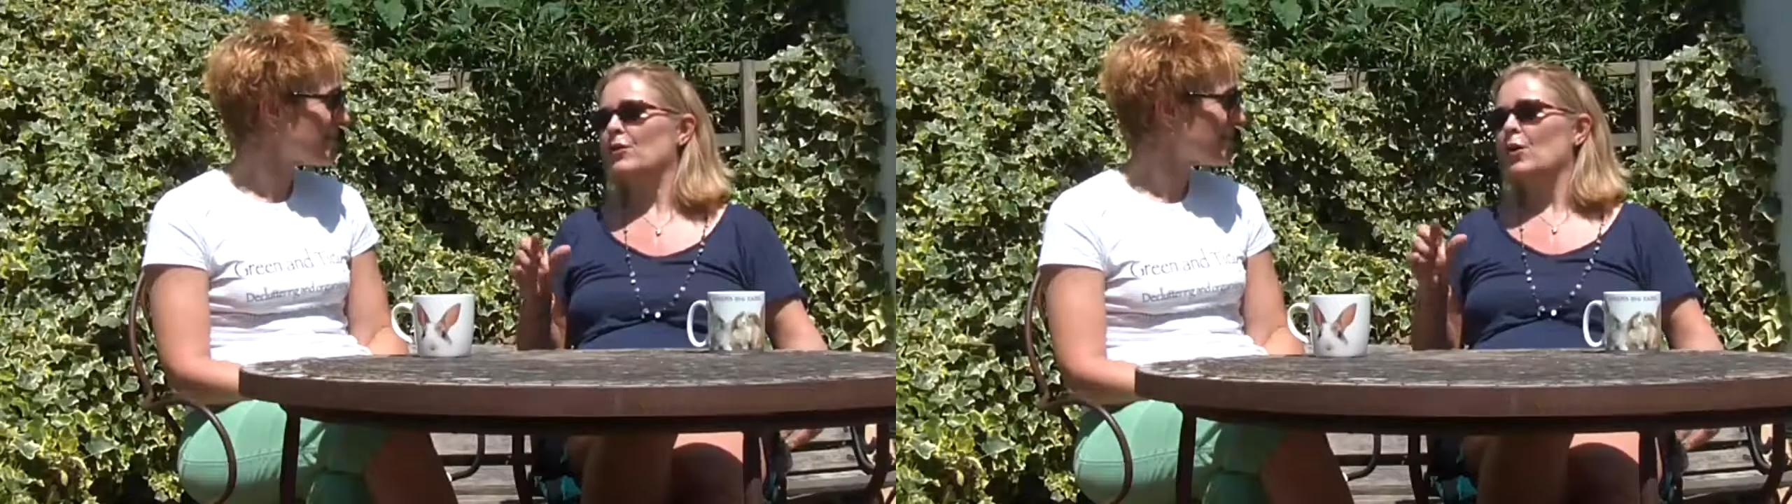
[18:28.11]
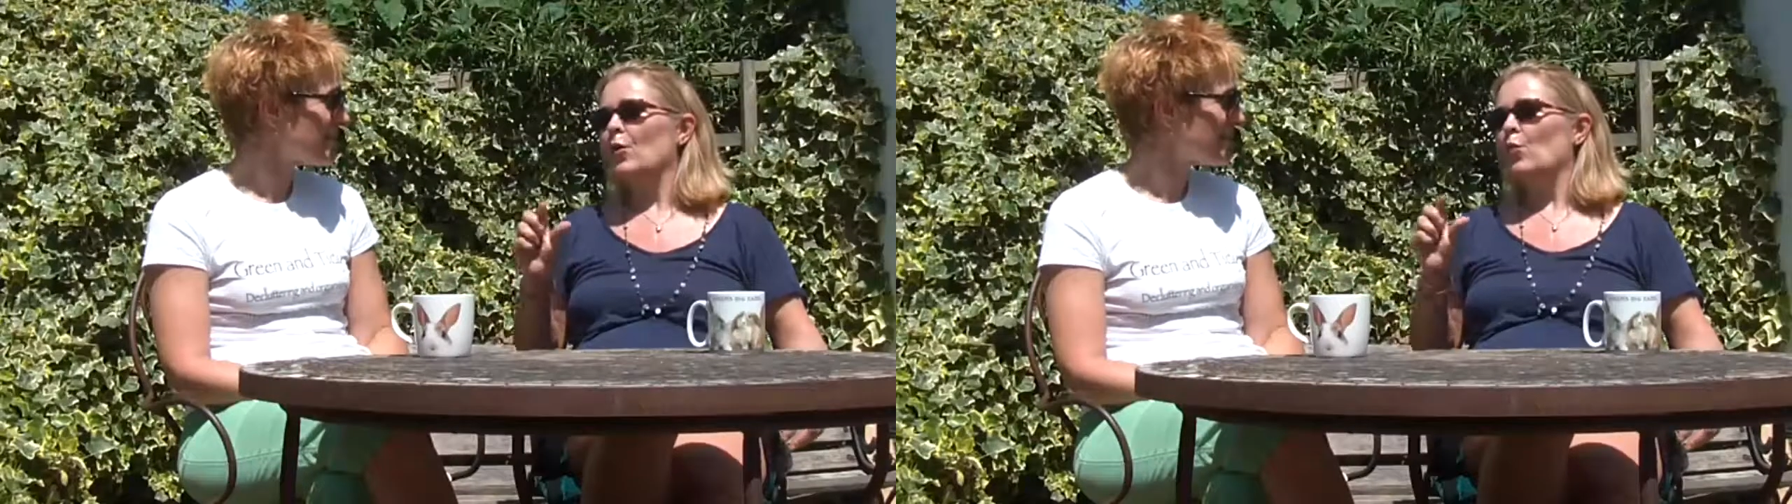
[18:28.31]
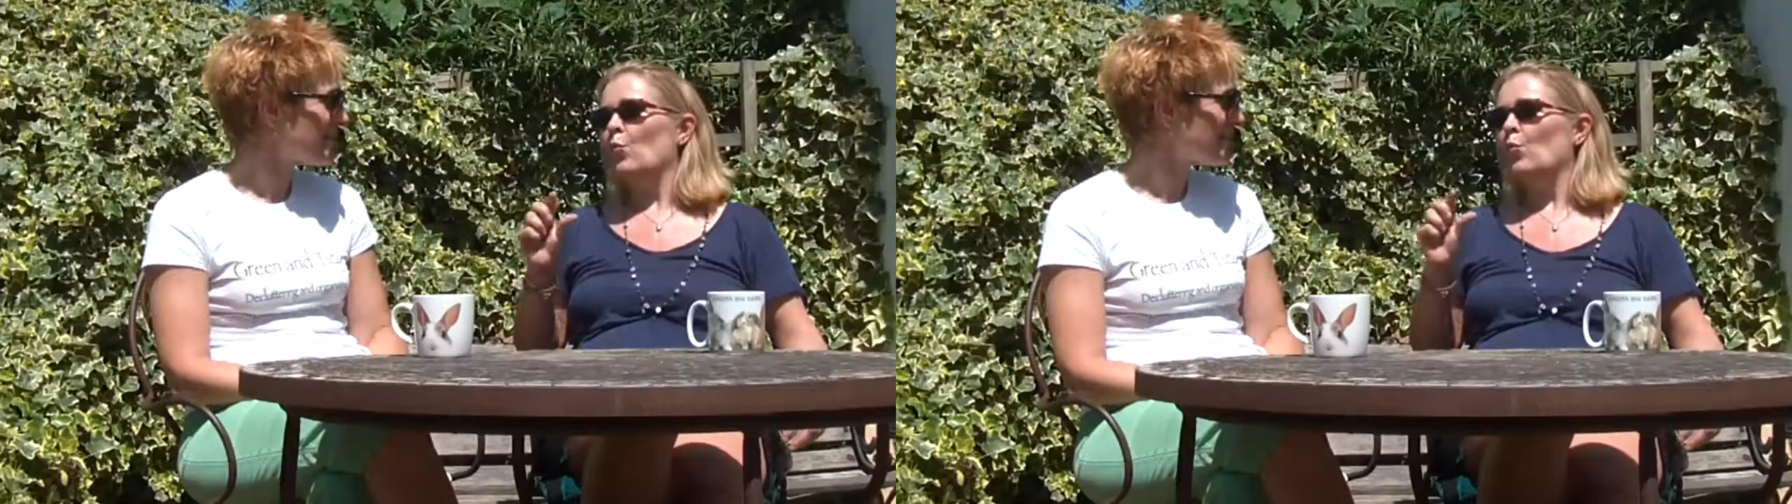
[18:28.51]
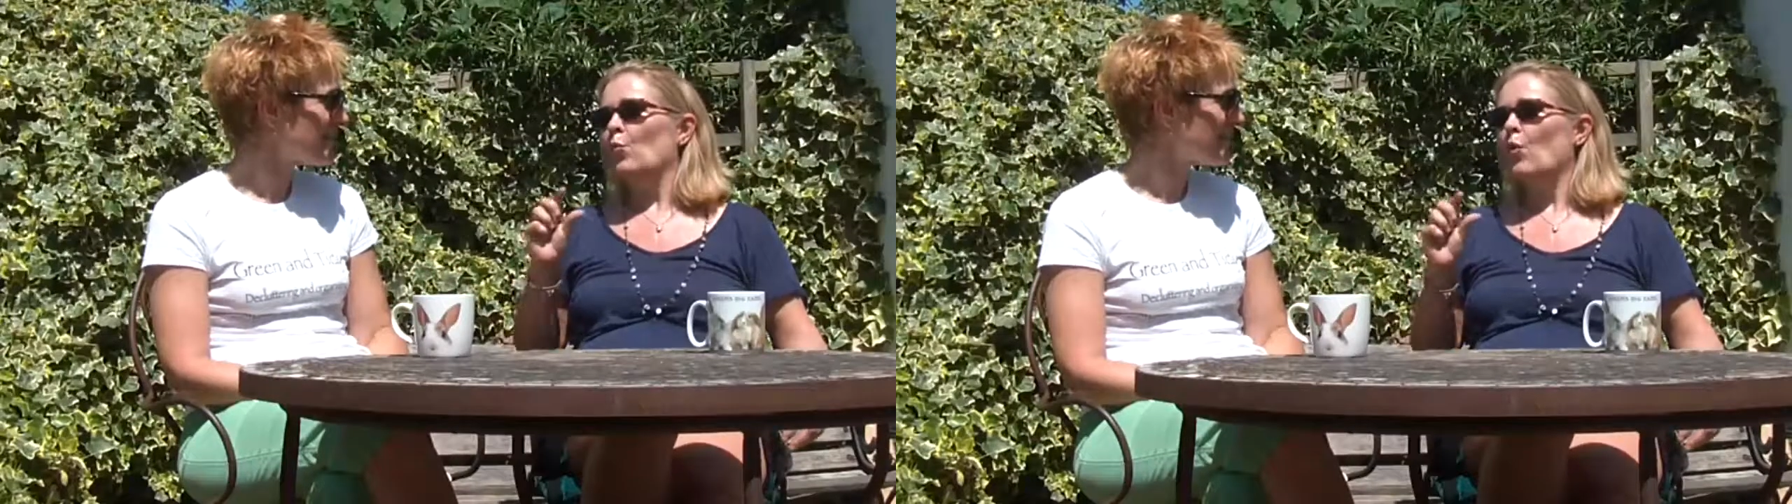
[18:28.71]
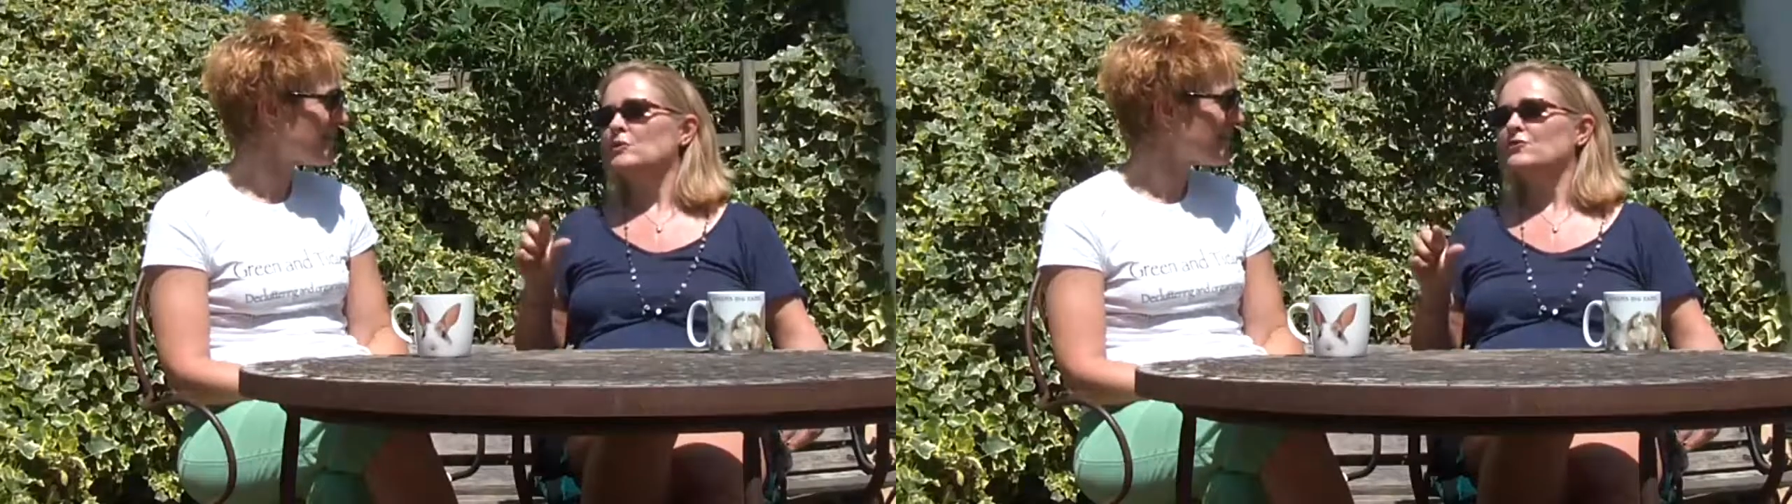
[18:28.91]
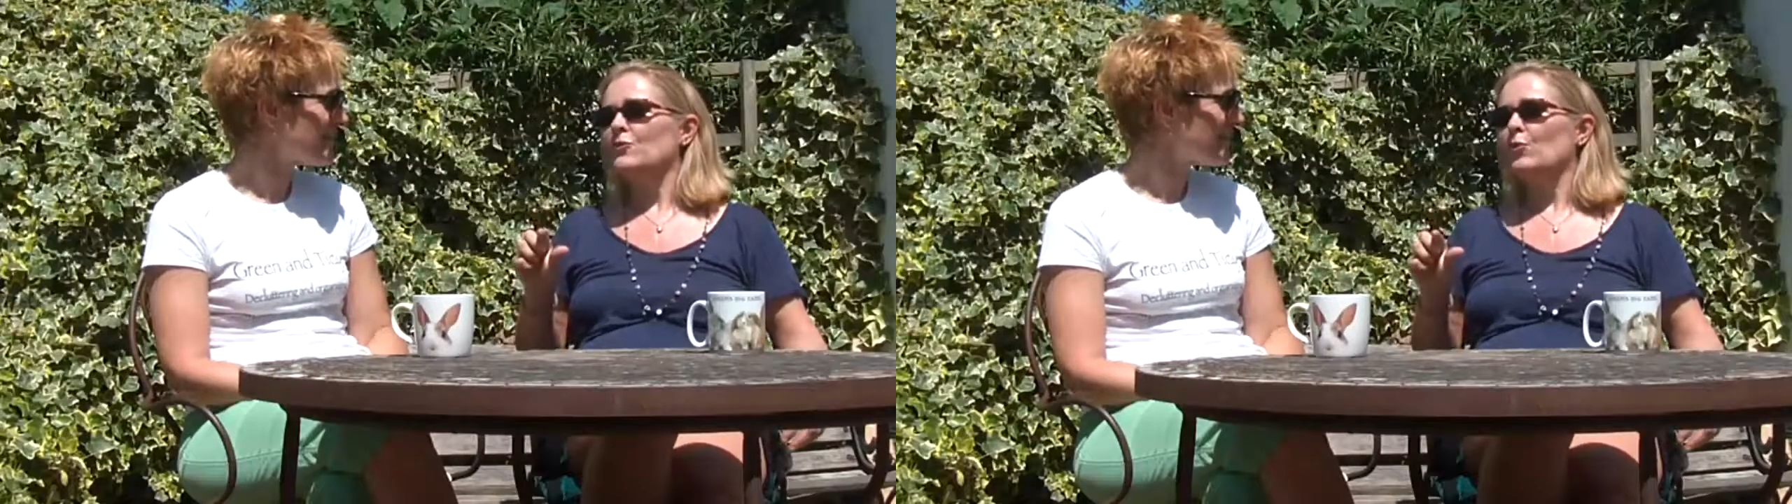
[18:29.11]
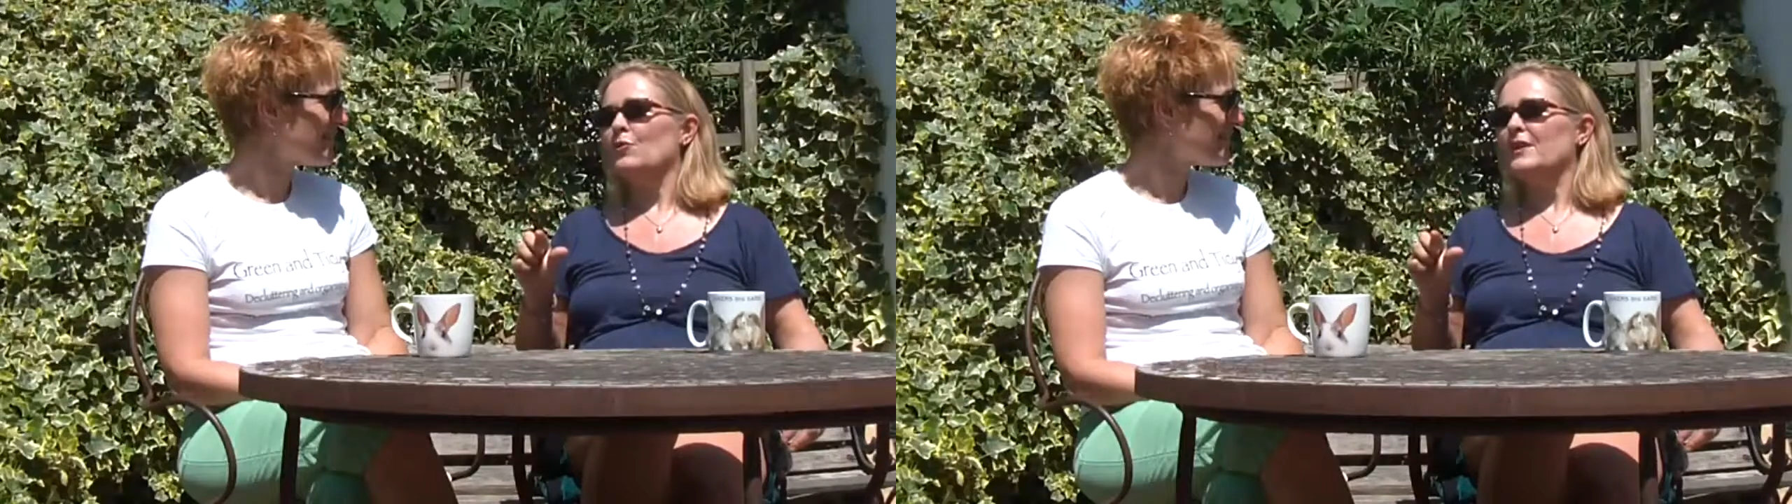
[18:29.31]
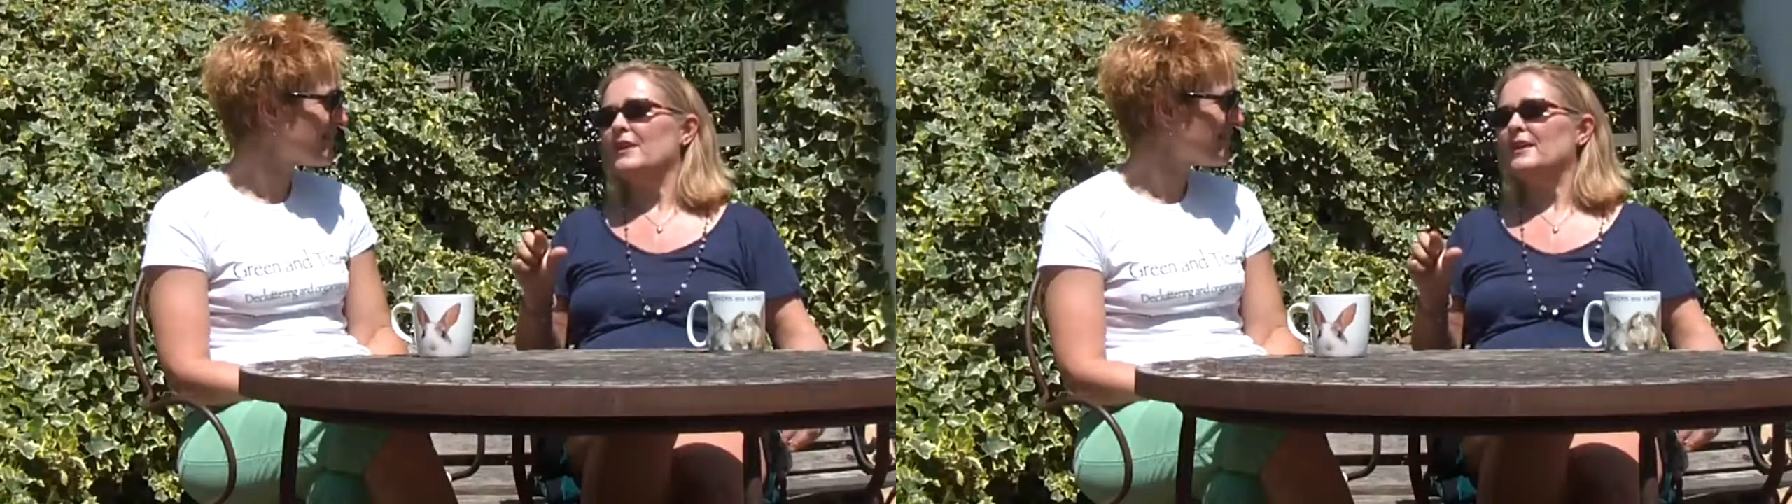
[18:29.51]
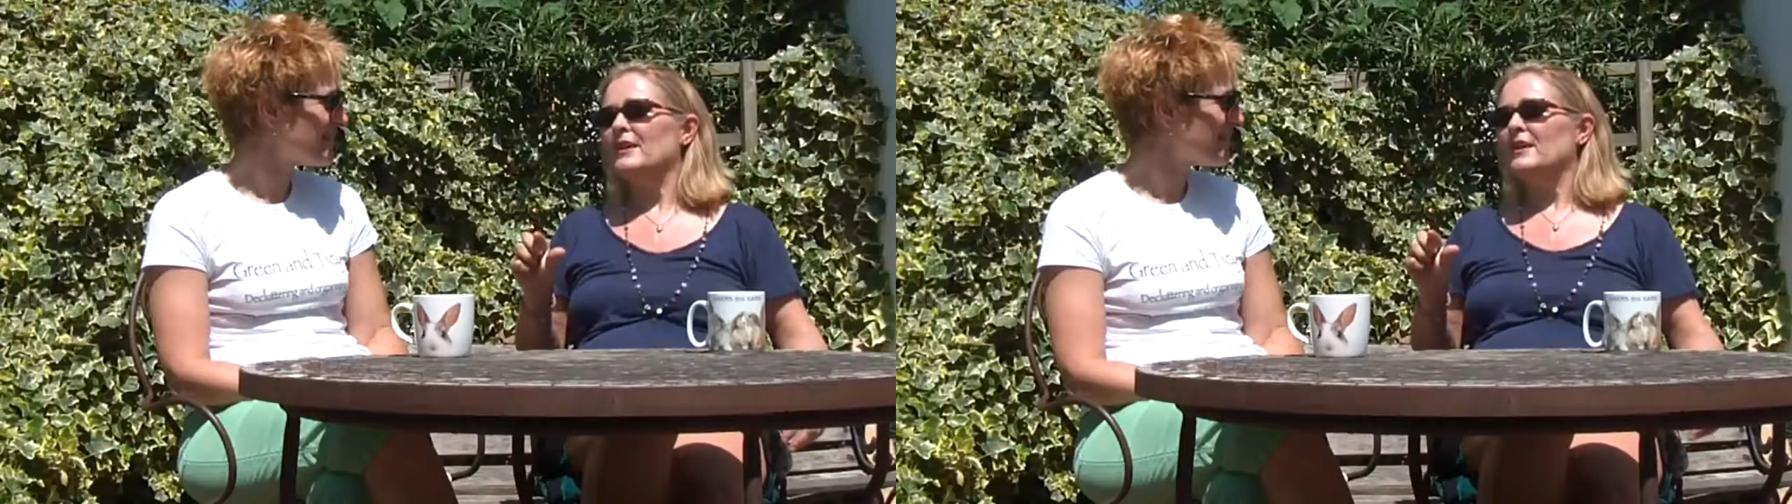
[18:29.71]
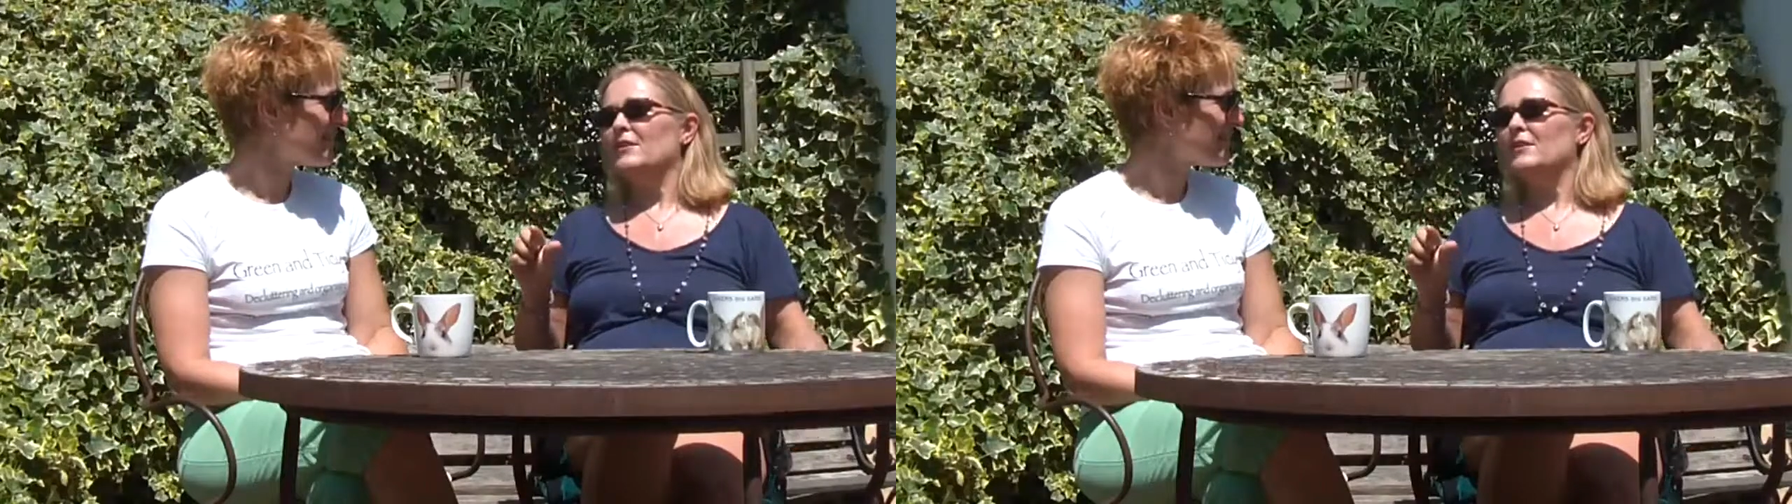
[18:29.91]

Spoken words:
to watch for the